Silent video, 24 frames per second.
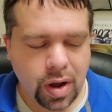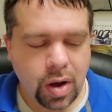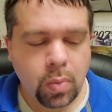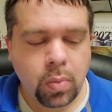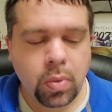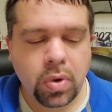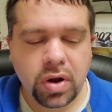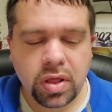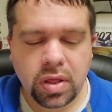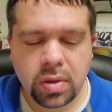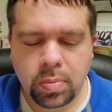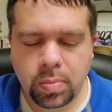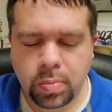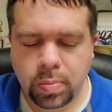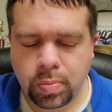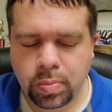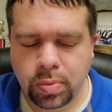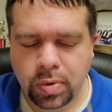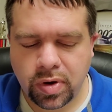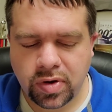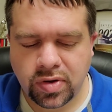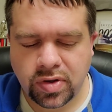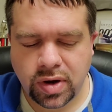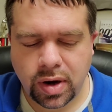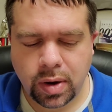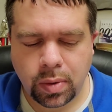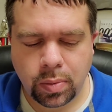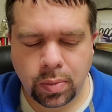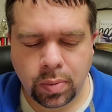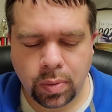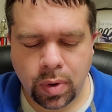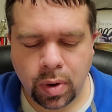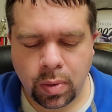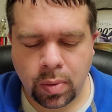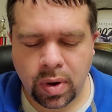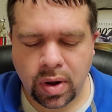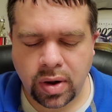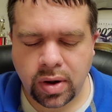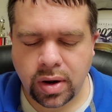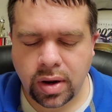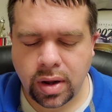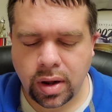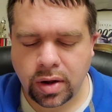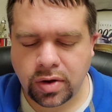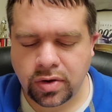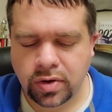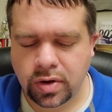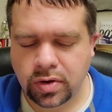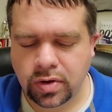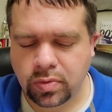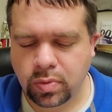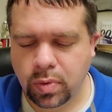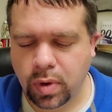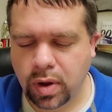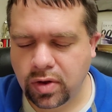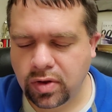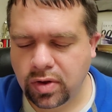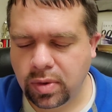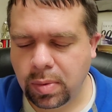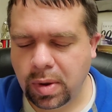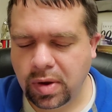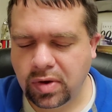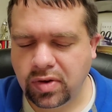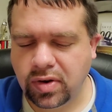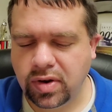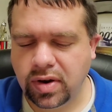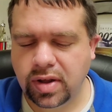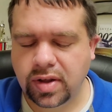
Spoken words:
One of the books that I read, as well as I mentioned,